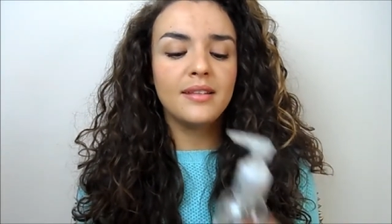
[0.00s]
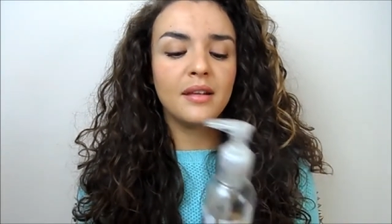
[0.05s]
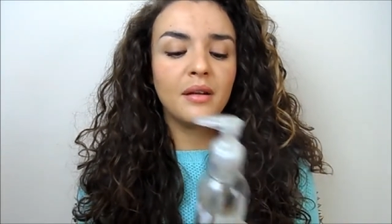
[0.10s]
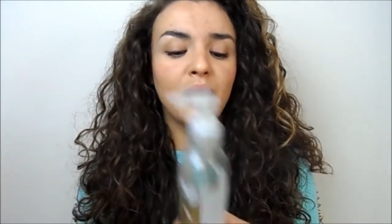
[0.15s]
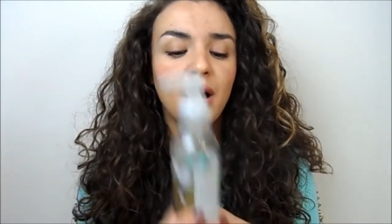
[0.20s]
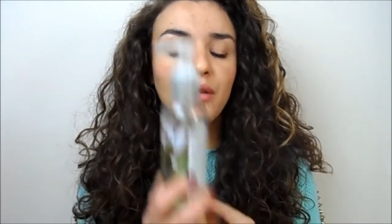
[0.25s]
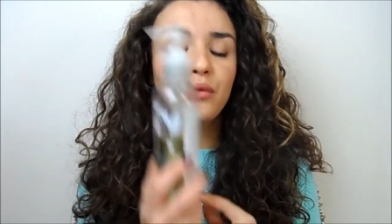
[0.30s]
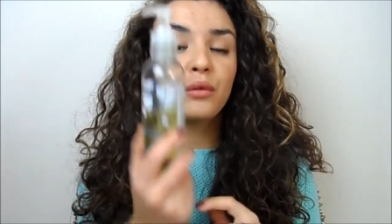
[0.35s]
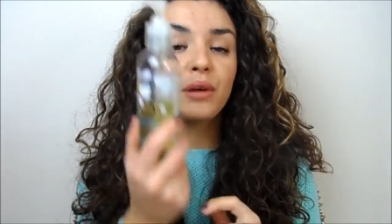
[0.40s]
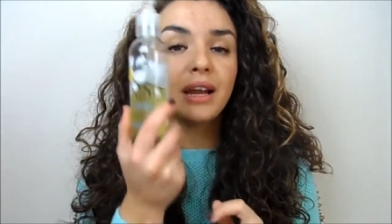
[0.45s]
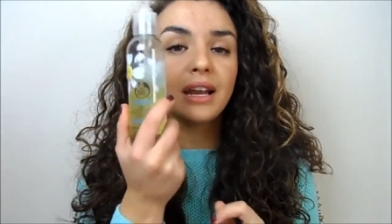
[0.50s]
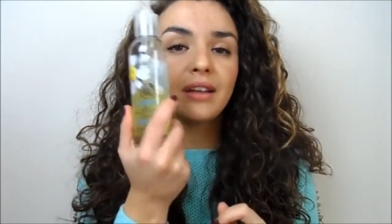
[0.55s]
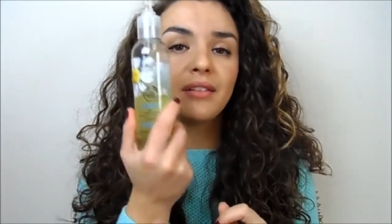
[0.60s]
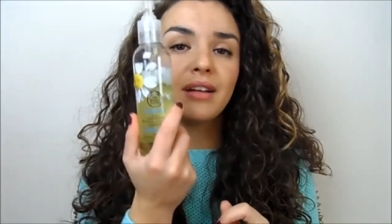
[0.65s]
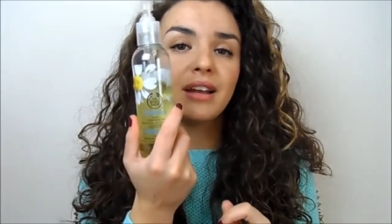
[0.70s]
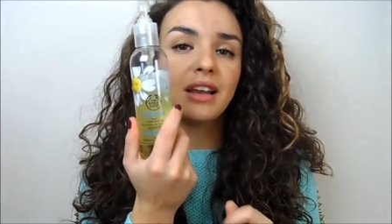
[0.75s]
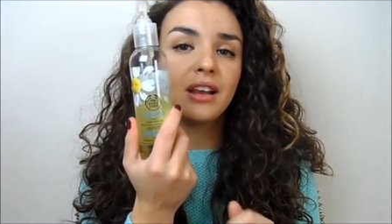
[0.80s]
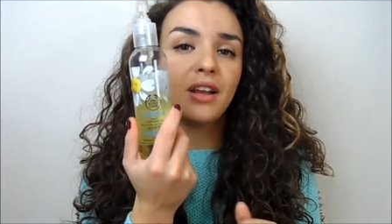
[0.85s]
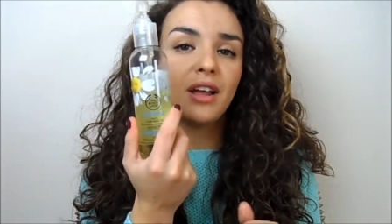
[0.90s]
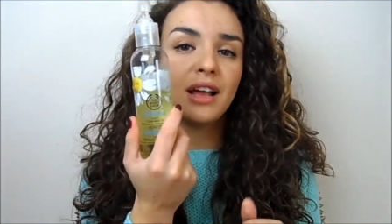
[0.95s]
So I
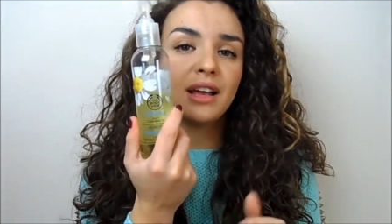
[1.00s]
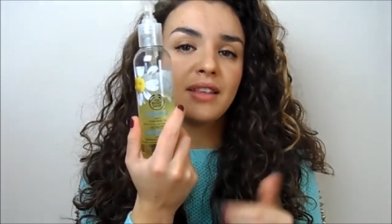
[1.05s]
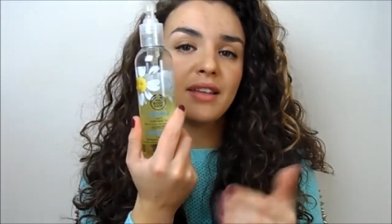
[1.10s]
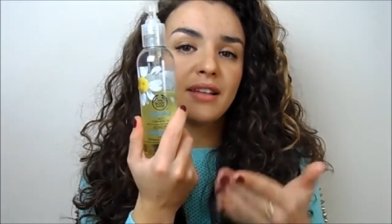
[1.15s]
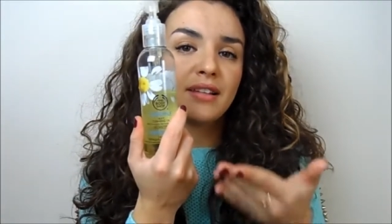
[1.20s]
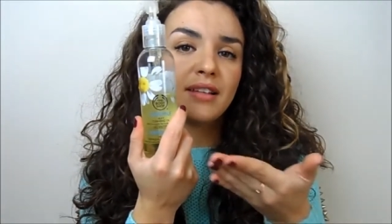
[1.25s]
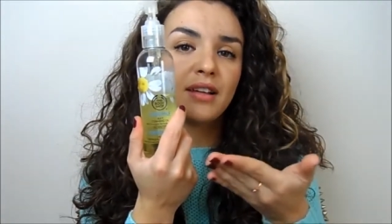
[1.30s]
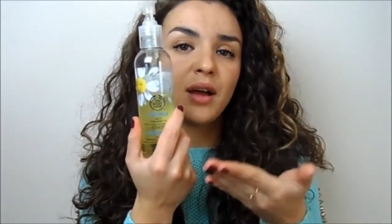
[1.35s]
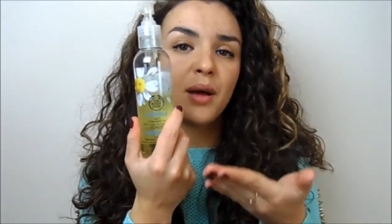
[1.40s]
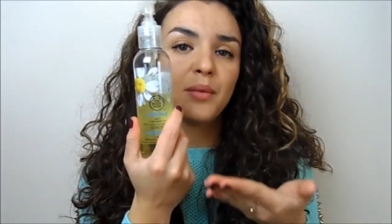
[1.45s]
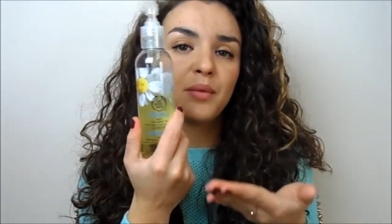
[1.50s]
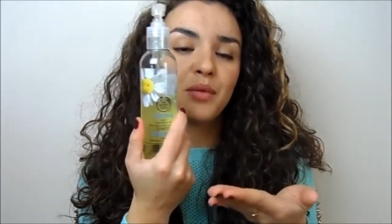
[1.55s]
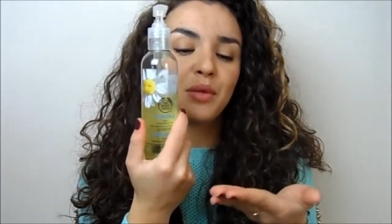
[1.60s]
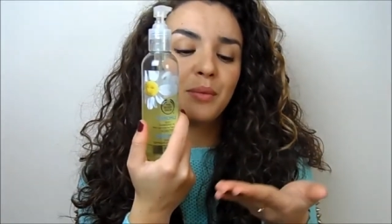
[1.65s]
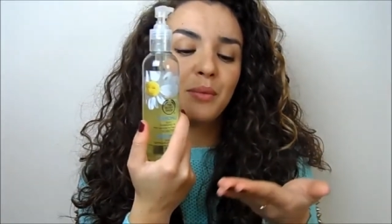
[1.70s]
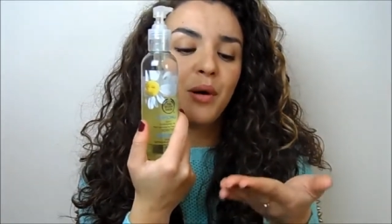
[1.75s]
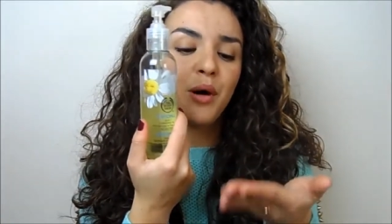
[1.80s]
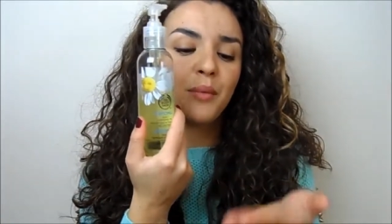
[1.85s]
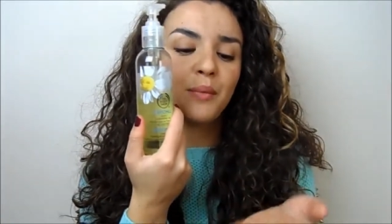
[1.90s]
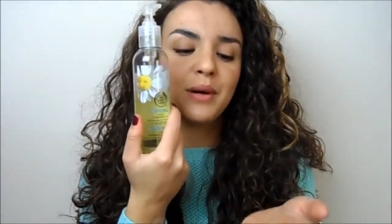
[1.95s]
really like this. It comes
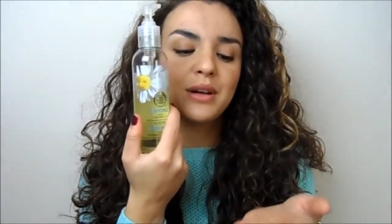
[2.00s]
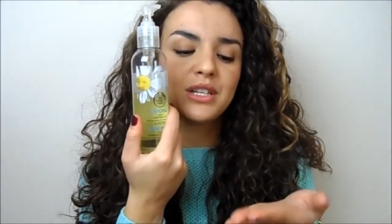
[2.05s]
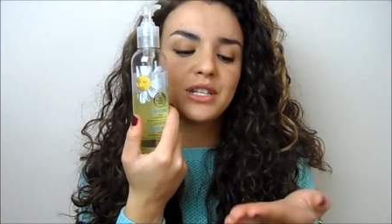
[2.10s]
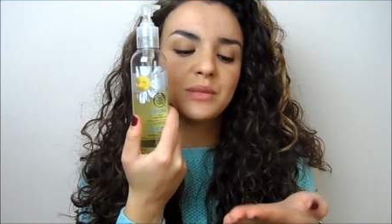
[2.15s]
with a pump.